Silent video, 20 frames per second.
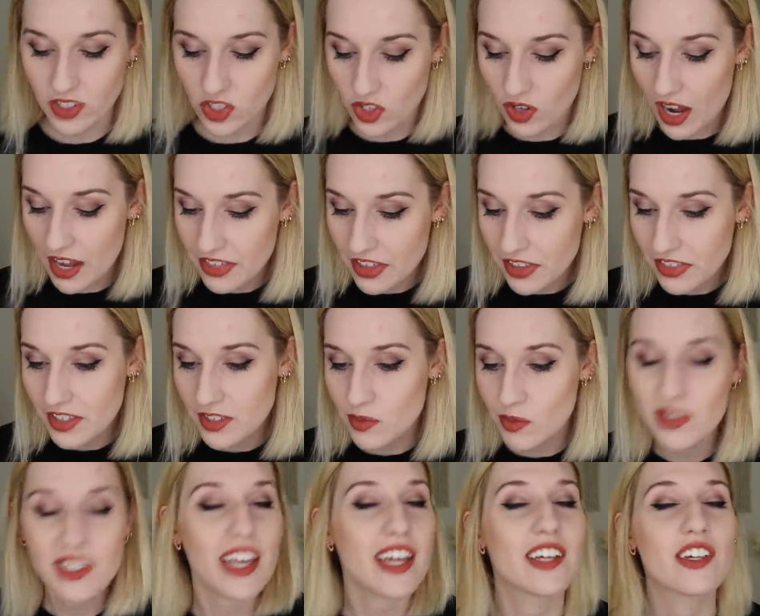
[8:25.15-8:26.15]
So I thought this
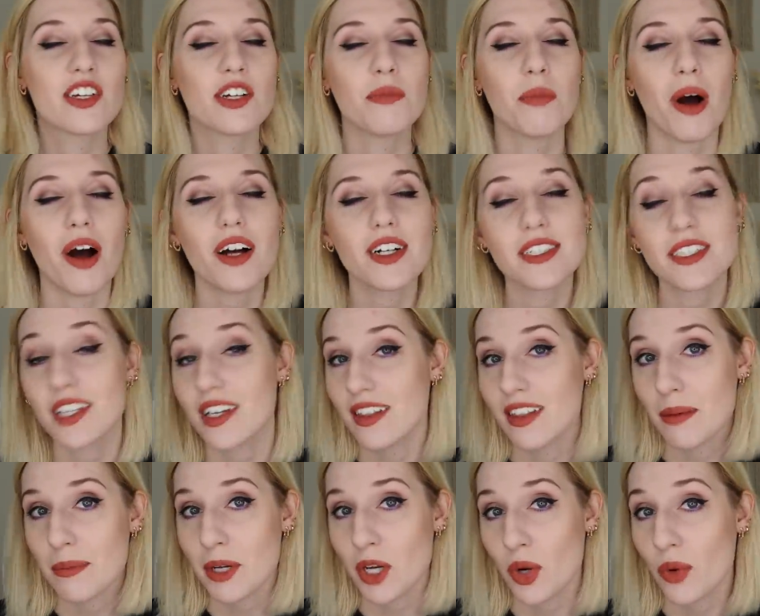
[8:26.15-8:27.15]
was a good box.
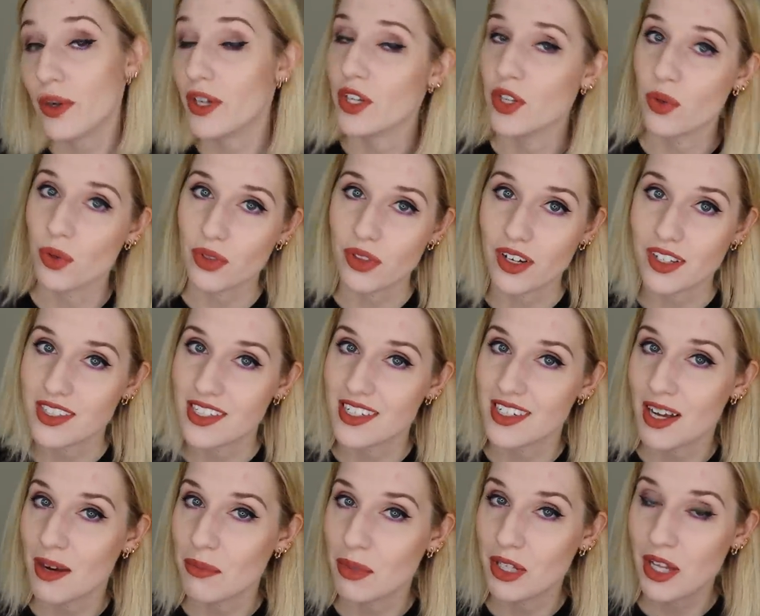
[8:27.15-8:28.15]
Let me know your thoughts
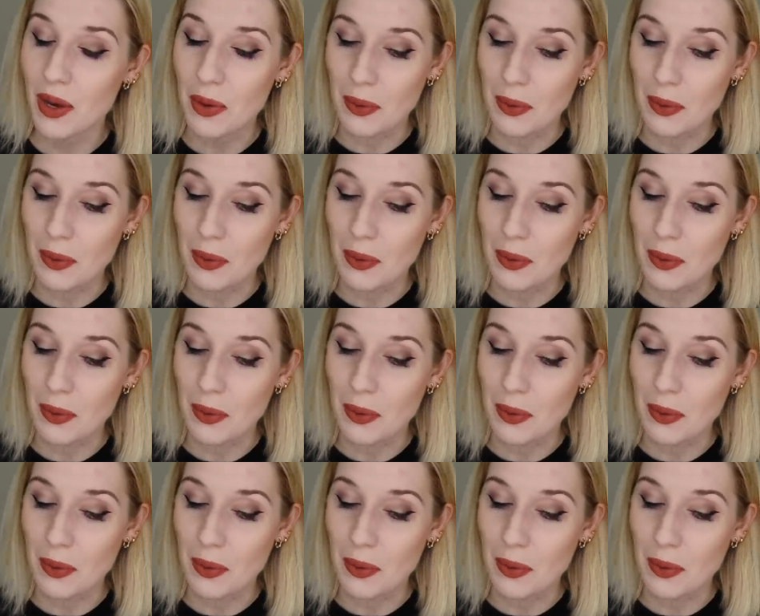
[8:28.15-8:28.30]
down below.